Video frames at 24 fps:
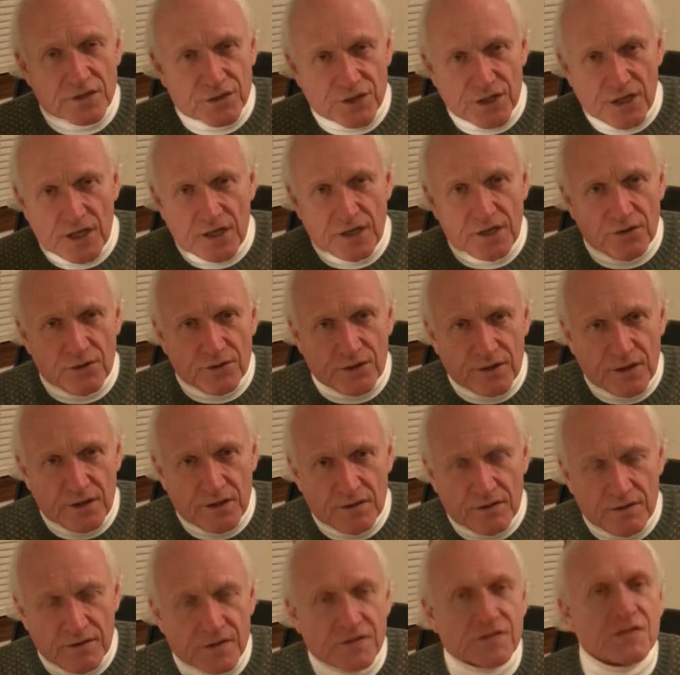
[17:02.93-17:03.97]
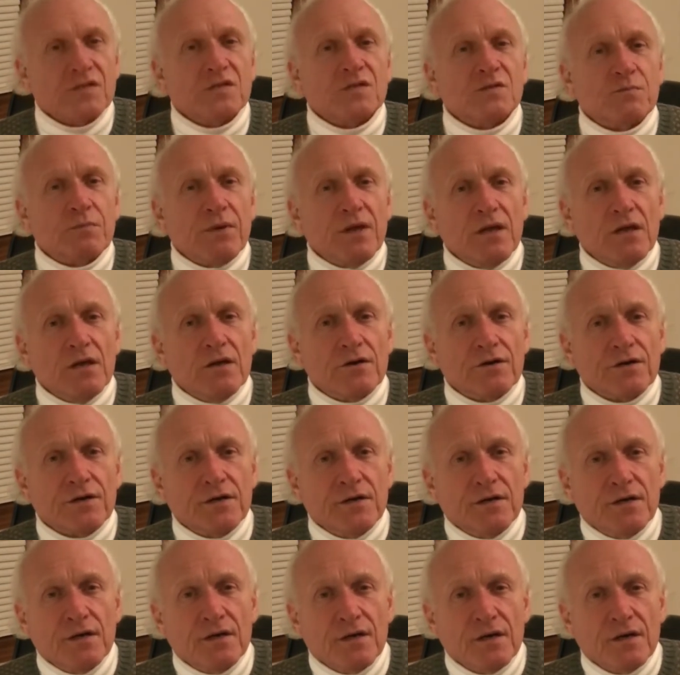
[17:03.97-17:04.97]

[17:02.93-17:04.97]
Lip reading: January, this is Peter